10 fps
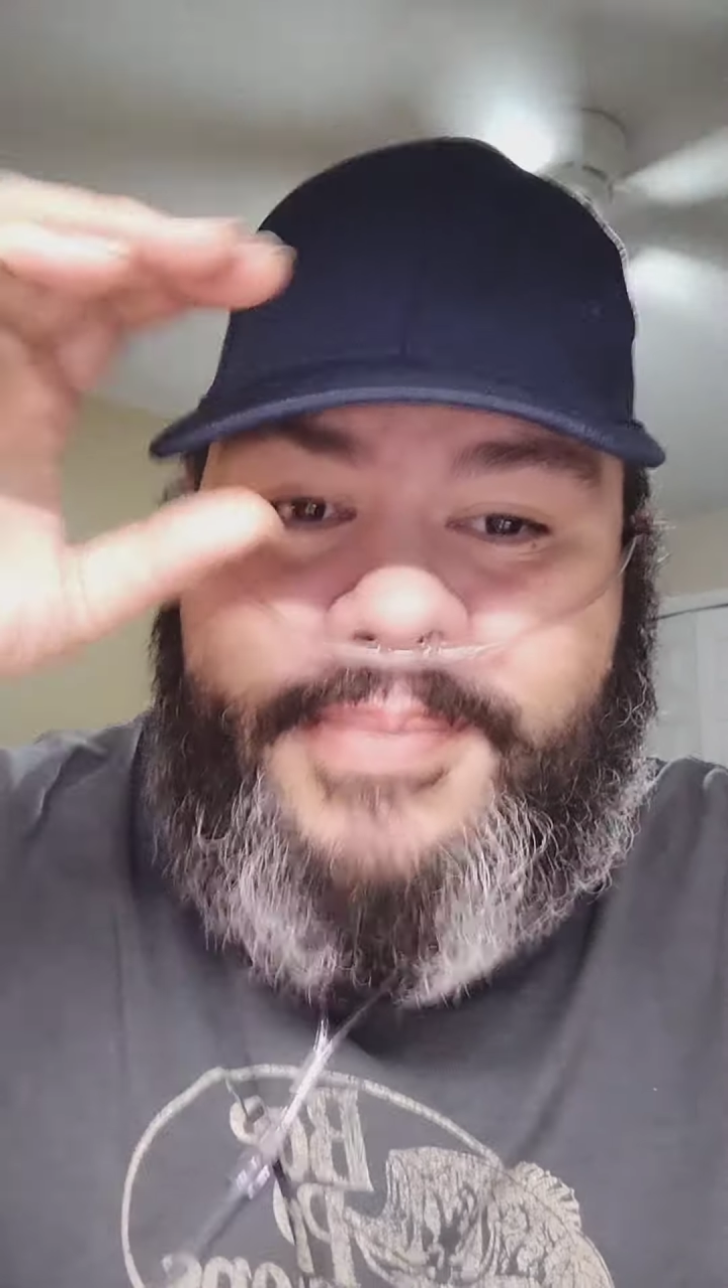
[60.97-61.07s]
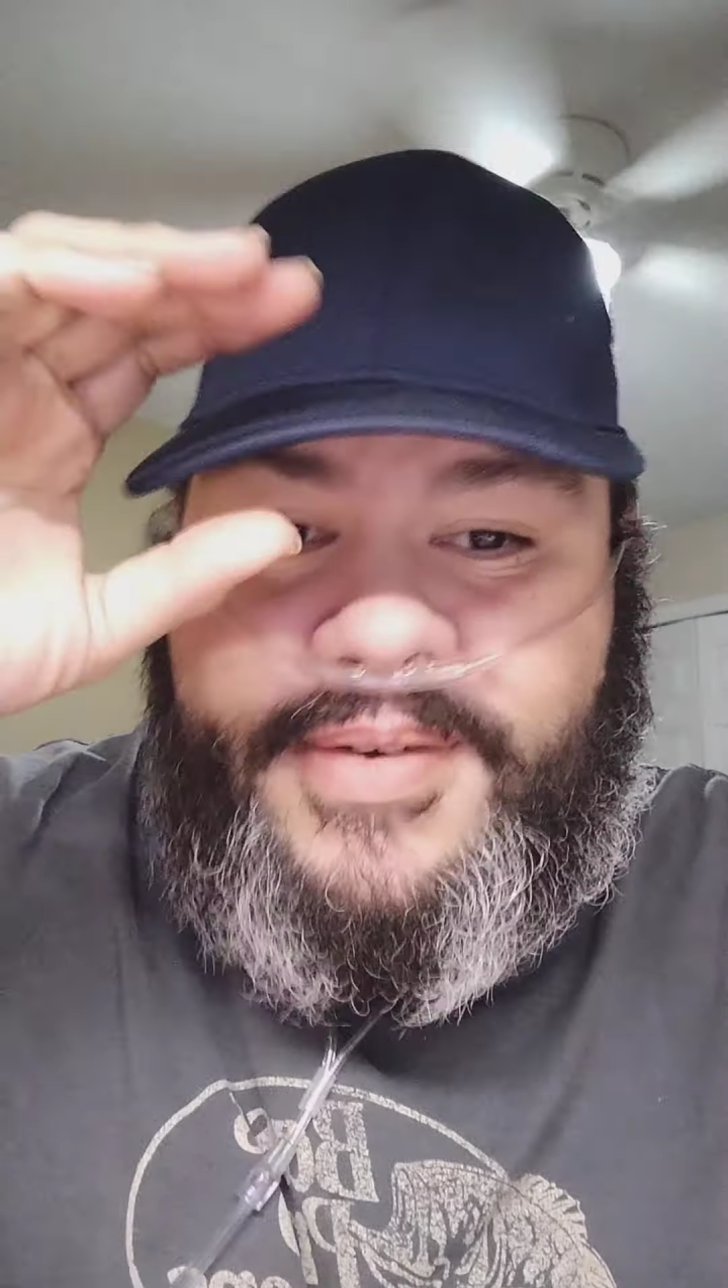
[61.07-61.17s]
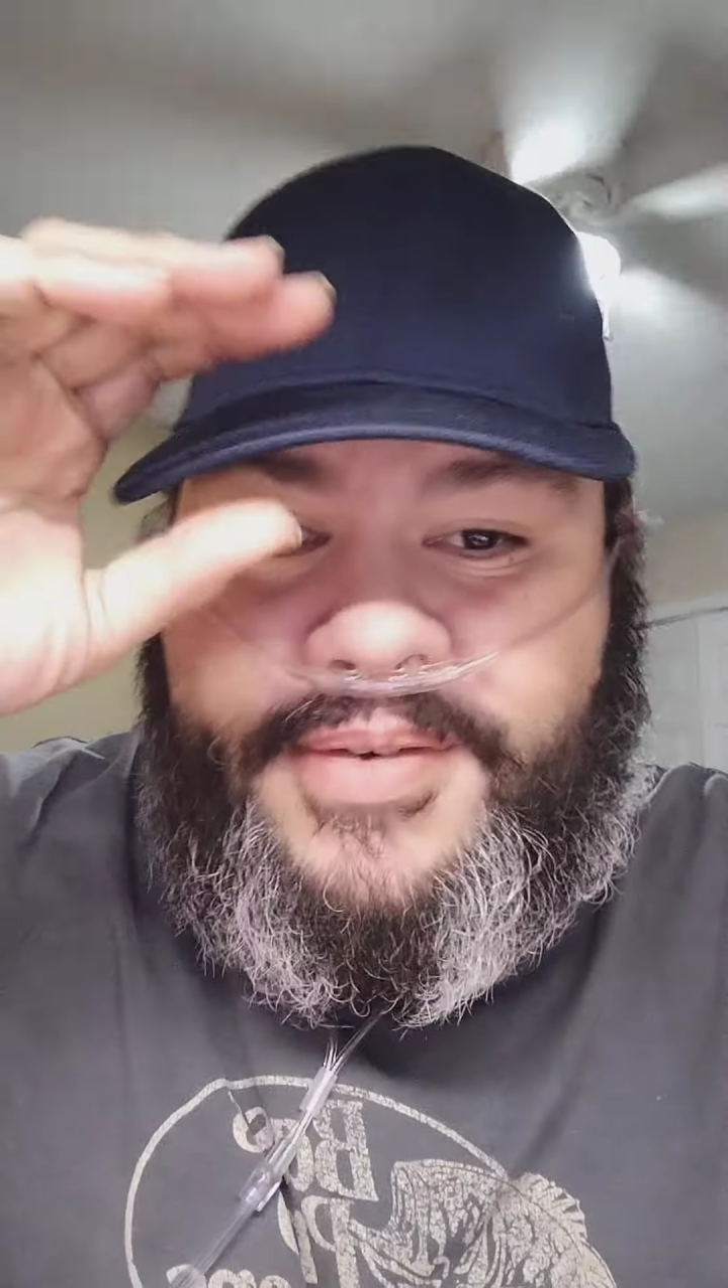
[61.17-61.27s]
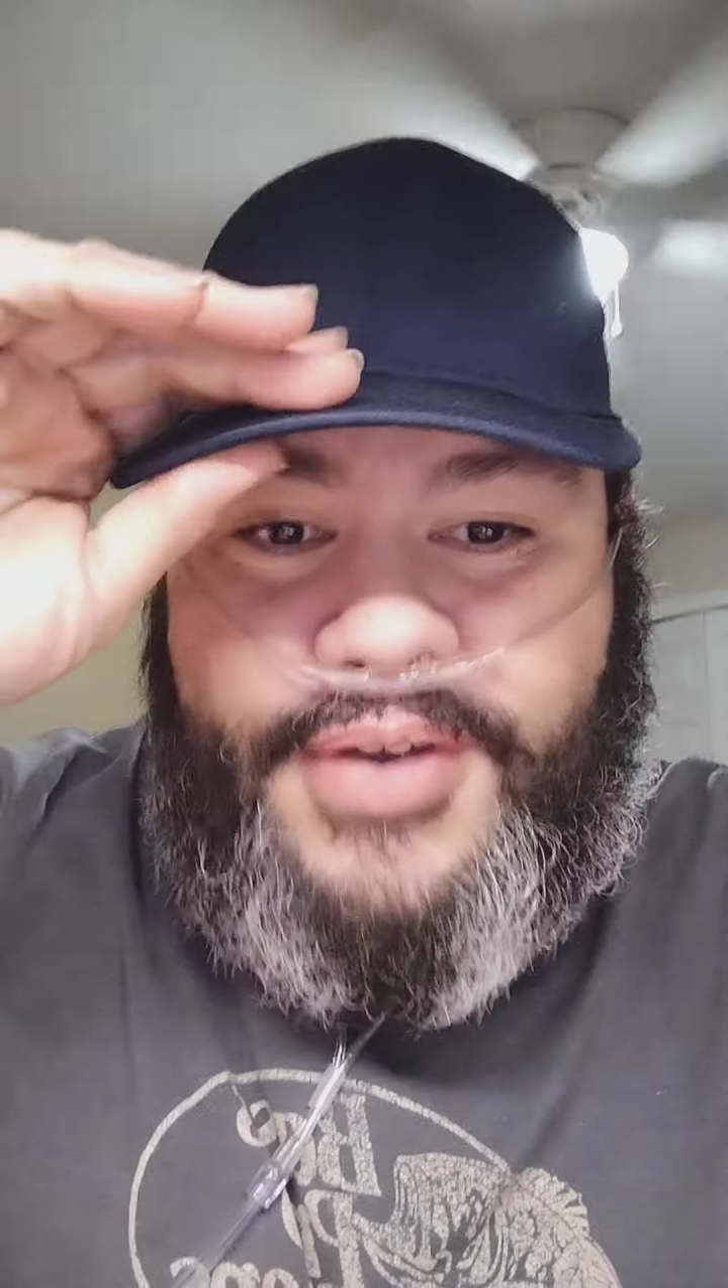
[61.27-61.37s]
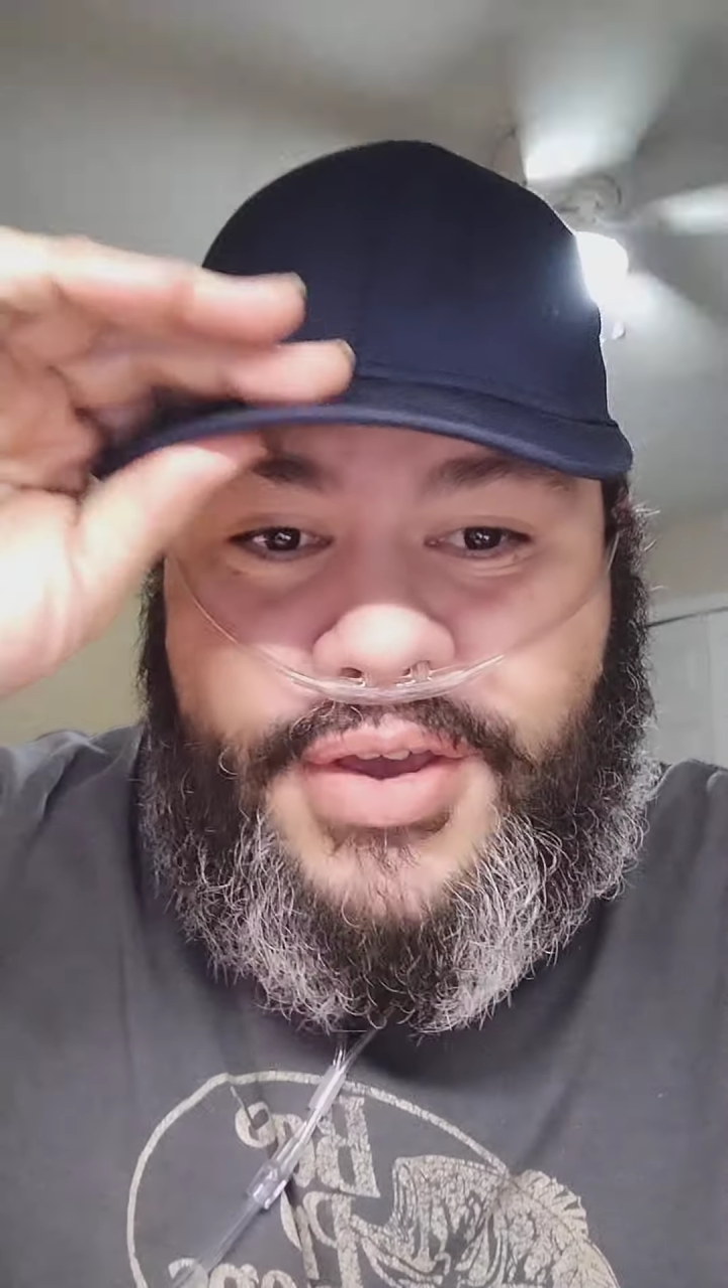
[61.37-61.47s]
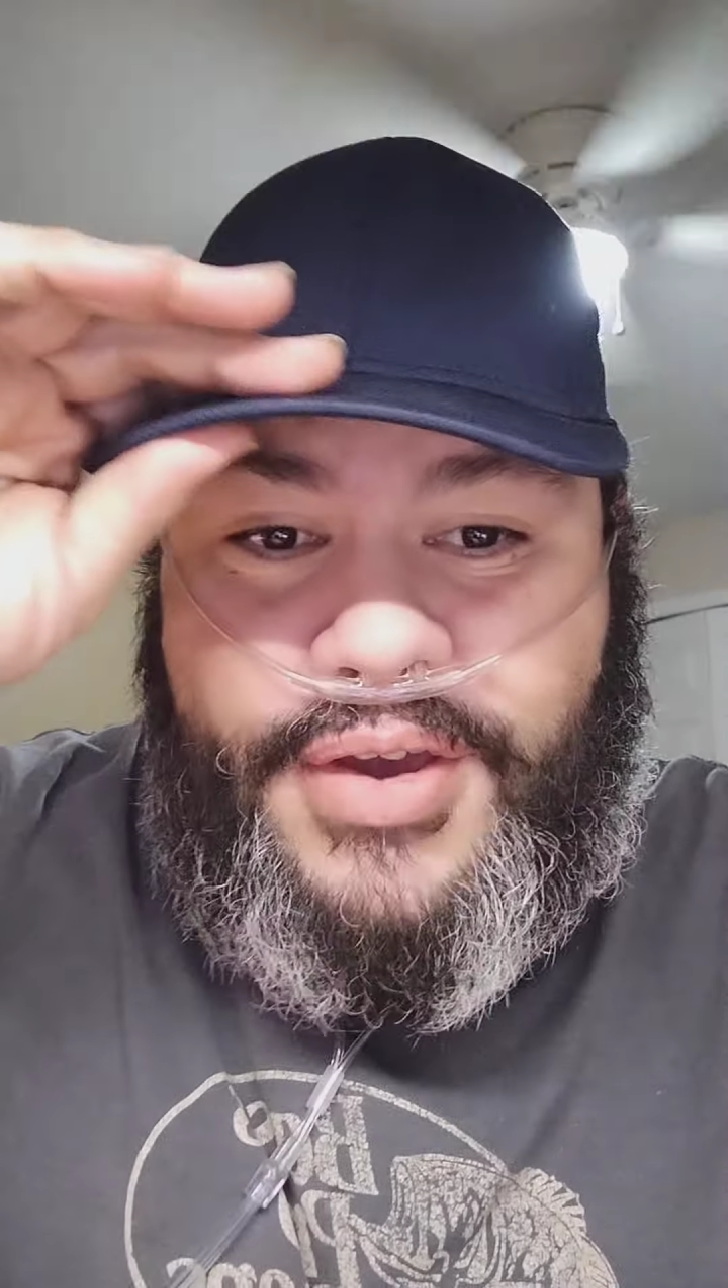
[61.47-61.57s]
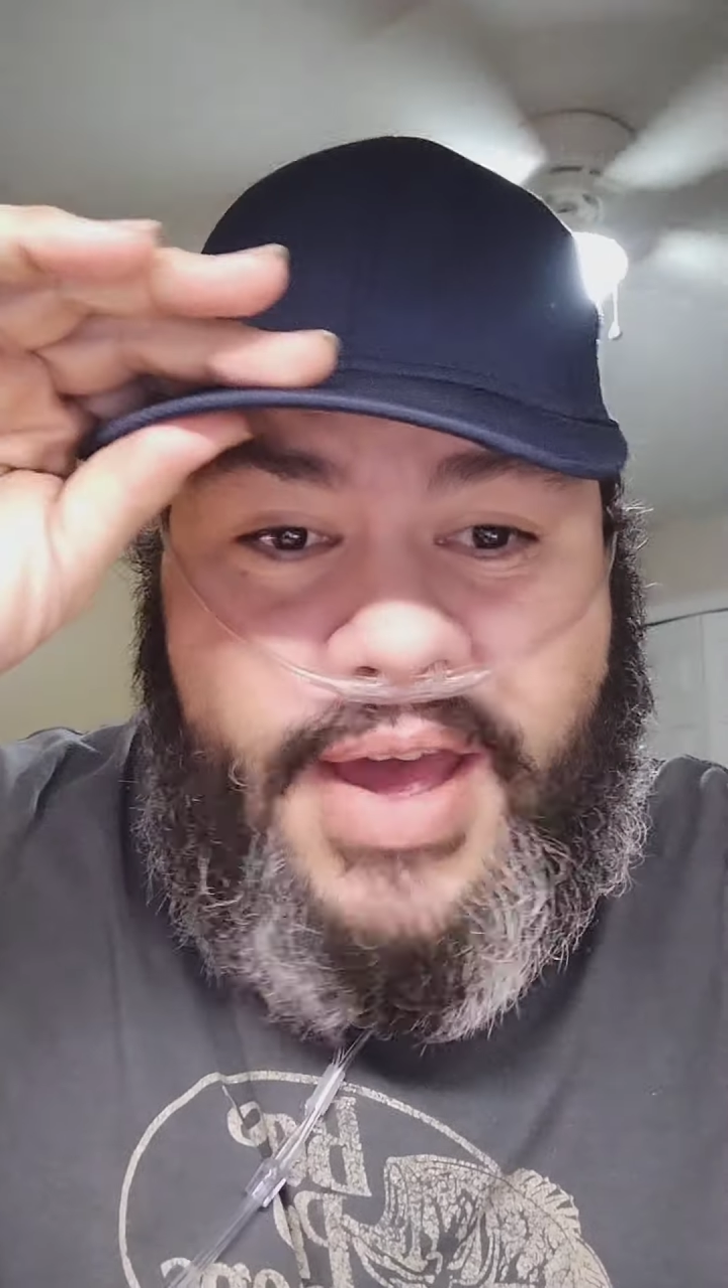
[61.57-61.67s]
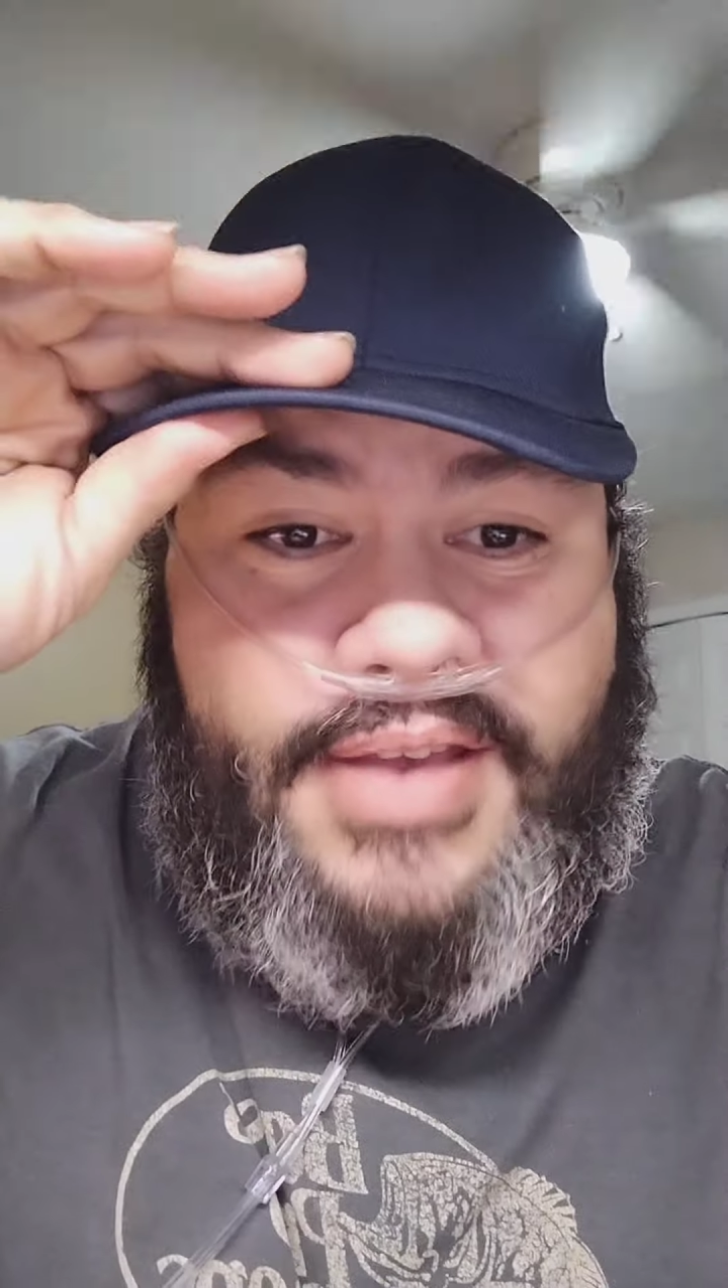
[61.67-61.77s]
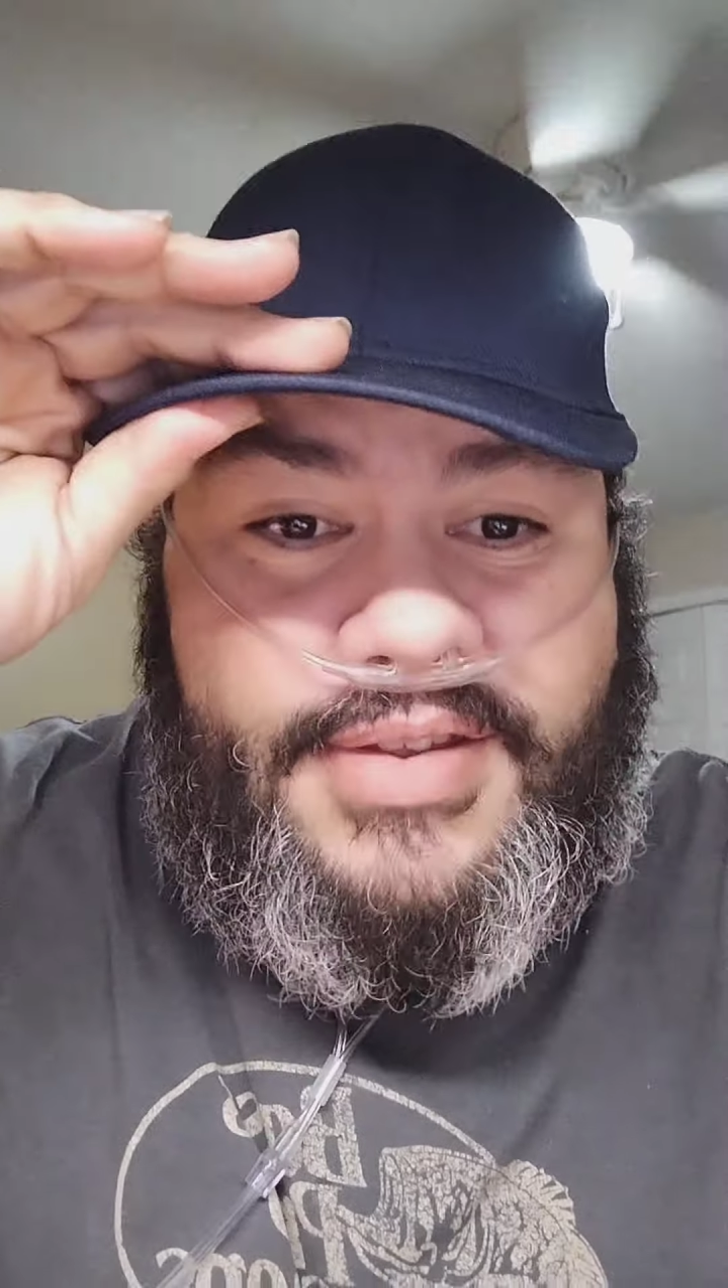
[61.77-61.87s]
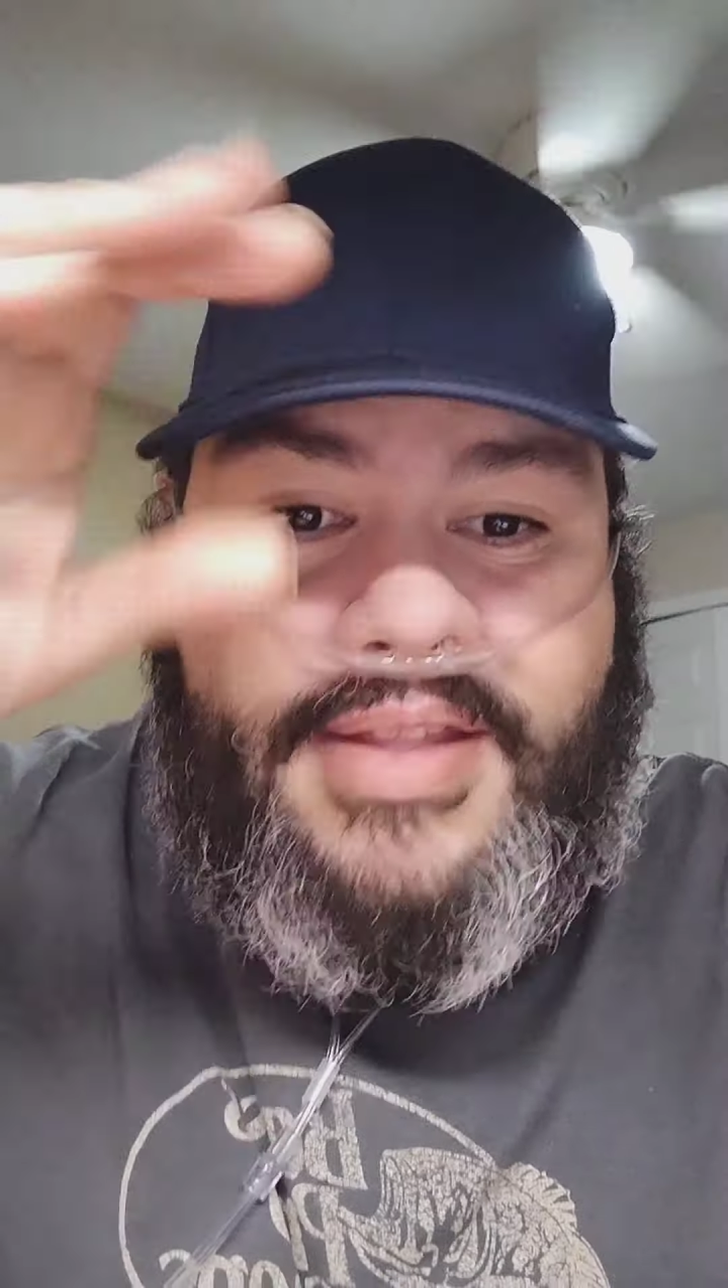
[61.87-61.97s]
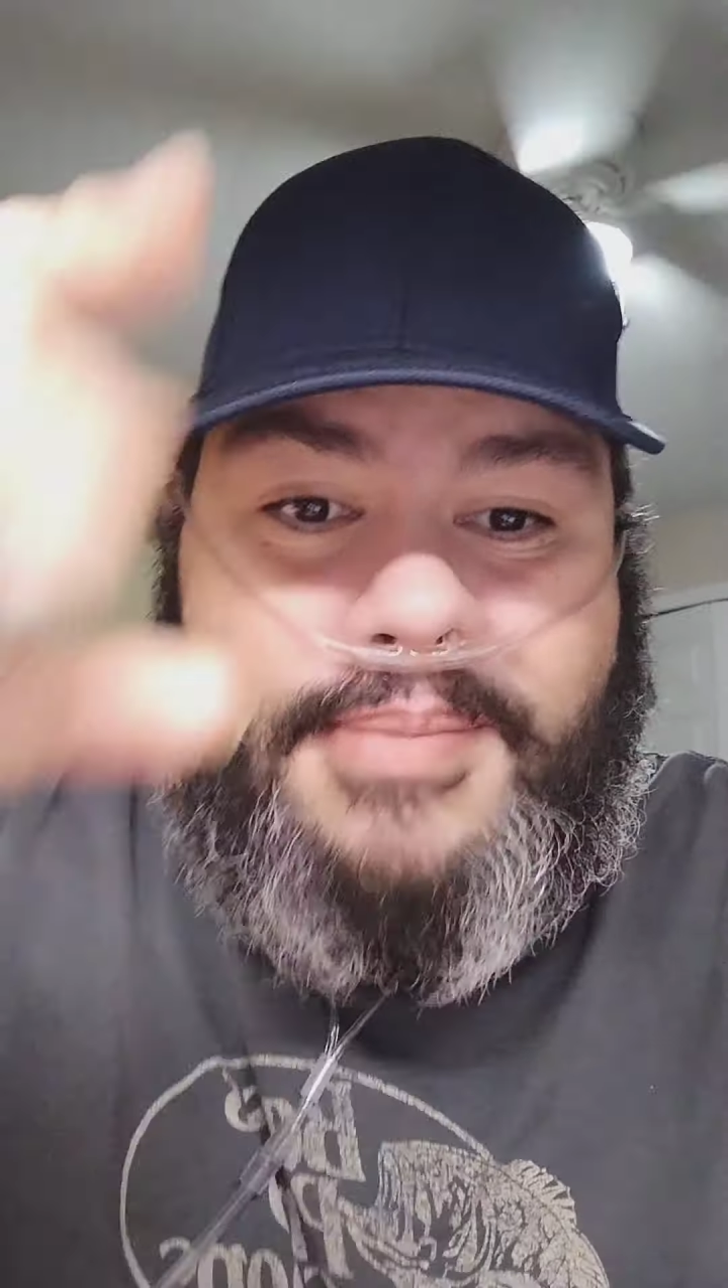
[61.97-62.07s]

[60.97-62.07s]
for you guys to get the